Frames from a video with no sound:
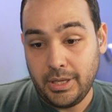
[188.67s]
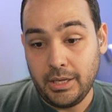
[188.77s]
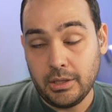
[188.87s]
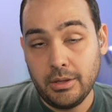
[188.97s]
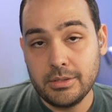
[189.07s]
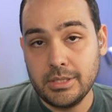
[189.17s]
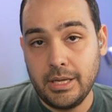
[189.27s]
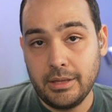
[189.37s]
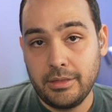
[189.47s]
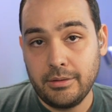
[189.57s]
getting close to
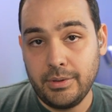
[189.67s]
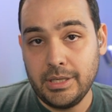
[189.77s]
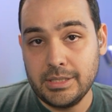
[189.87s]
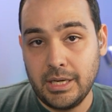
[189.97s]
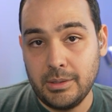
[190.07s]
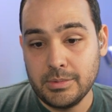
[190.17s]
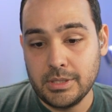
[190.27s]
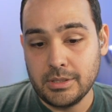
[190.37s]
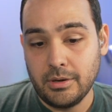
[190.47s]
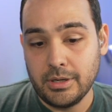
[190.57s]
that three times
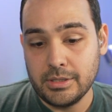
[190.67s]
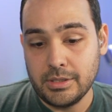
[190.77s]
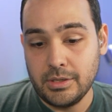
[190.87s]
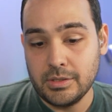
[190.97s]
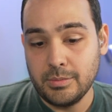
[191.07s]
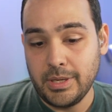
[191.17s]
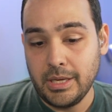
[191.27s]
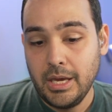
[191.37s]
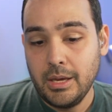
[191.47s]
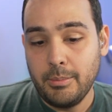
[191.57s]
as hard as it used to
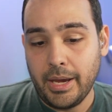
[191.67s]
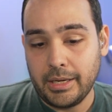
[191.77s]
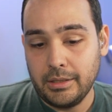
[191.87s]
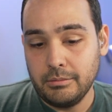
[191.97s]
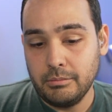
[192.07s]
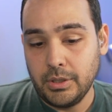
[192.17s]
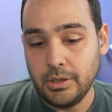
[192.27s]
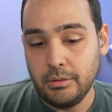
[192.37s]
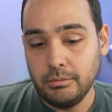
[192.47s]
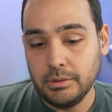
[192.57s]
be back in, you
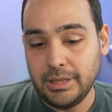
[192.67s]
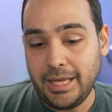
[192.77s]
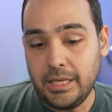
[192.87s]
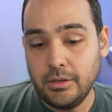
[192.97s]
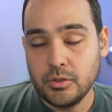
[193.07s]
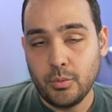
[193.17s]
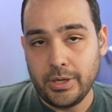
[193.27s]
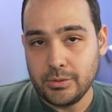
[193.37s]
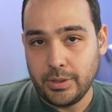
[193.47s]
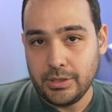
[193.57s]
know, late
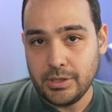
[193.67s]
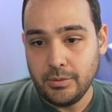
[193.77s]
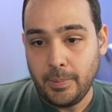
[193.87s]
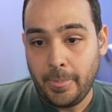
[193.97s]
twenty twenty-two.